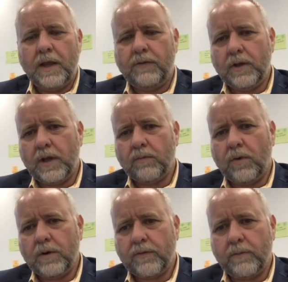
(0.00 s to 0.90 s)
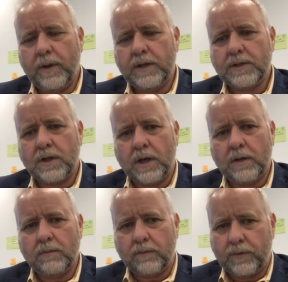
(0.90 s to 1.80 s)
If you'd like more information on
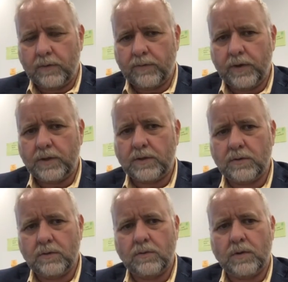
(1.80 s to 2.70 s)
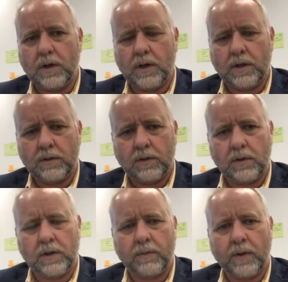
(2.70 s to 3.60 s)
it, feel free to uh,
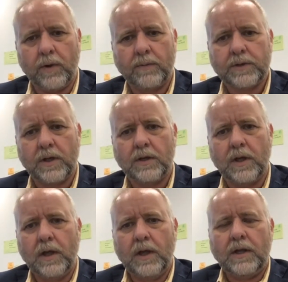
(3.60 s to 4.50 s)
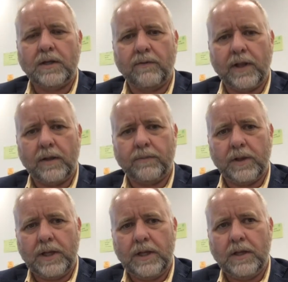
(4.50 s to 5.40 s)
look at my website,
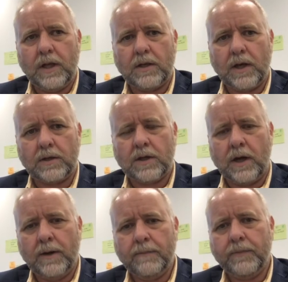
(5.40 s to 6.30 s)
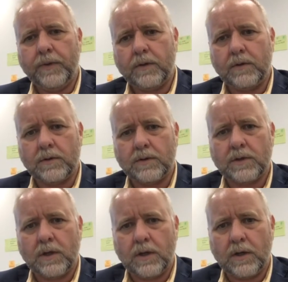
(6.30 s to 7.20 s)
developlean.com.
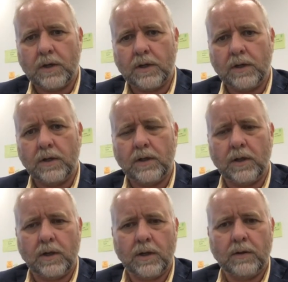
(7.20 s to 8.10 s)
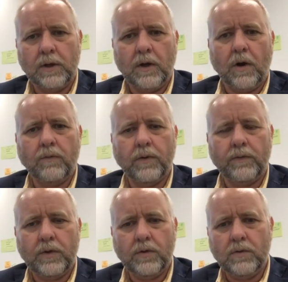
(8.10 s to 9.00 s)
There's uh, a little uh,
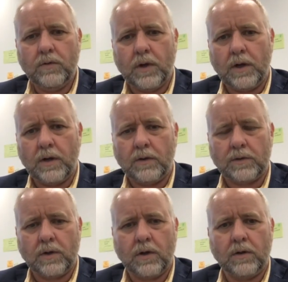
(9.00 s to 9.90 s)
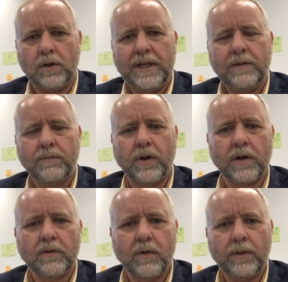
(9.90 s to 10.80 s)
overview uh, called Lean
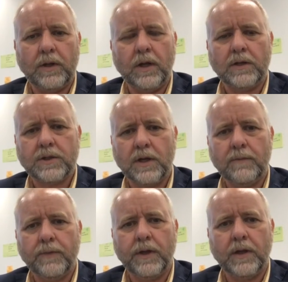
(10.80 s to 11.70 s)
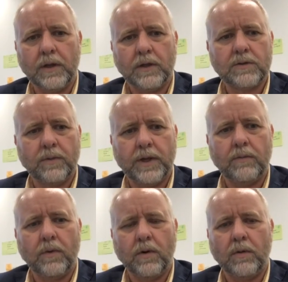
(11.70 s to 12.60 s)
Product Development in a Nutshell, and it'll
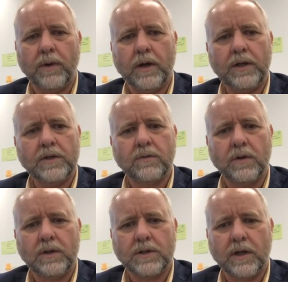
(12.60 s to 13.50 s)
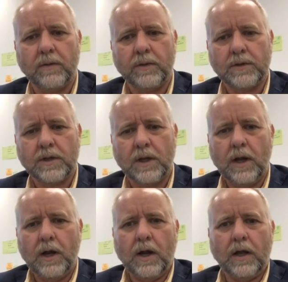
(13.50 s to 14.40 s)
explain more about each one of these elements.
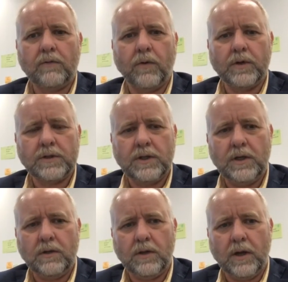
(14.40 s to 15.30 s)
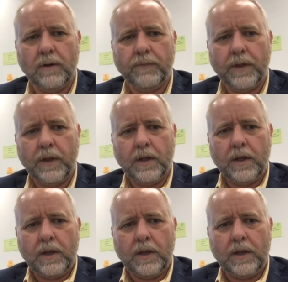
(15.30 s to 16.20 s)
I look forward to seeing you there
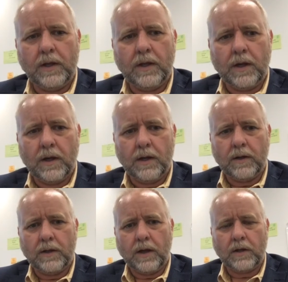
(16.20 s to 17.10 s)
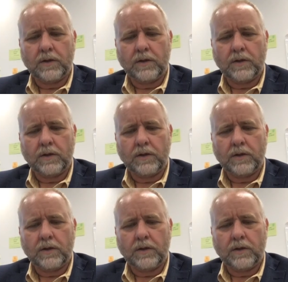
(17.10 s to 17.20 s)
in uh,